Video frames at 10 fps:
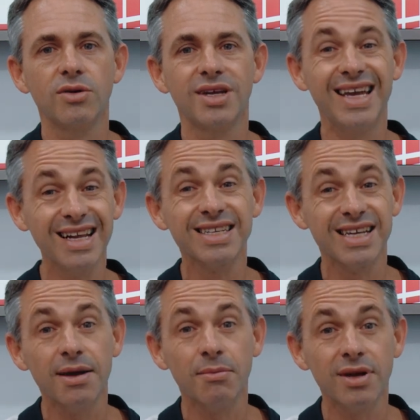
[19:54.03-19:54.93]
killed
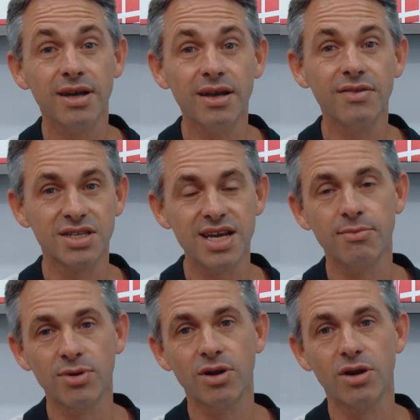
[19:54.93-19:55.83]
him in the
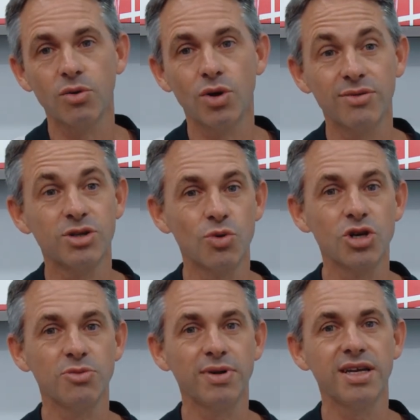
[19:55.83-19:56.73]
temple while he was
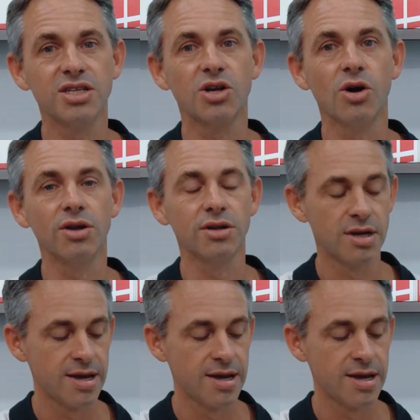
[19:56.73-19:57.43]
worshipping his God.